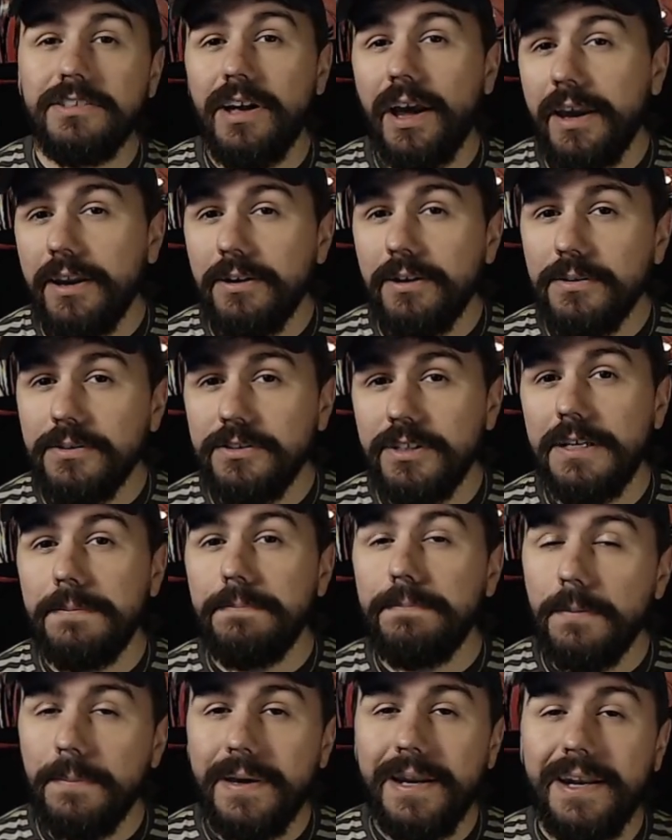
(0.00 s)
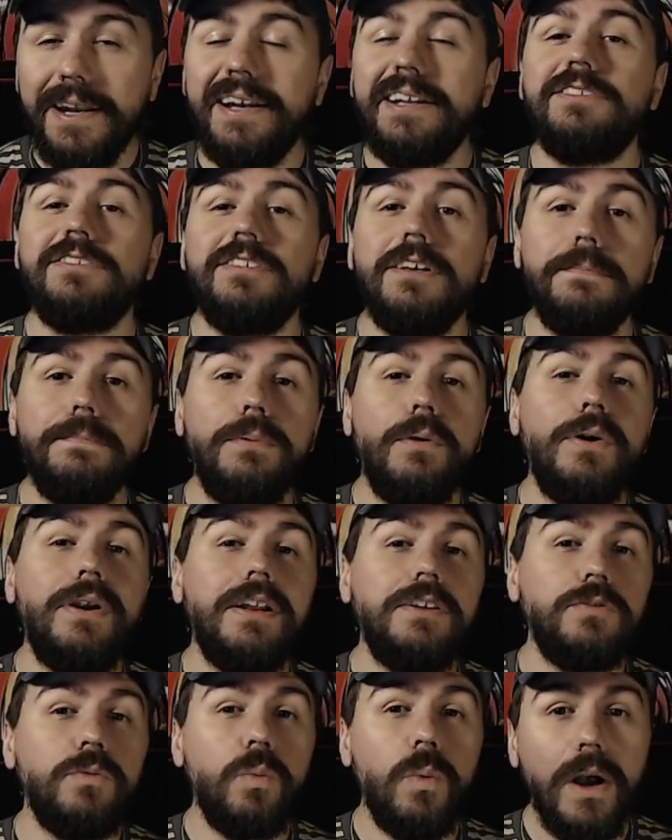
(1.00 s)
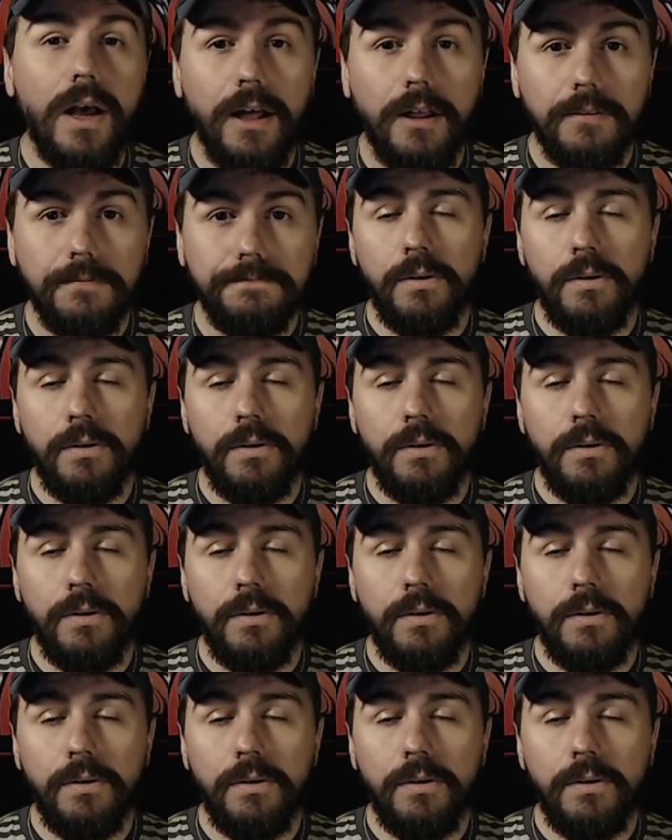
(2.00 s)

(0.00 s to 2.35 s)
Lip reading: titles implemented at some point as well.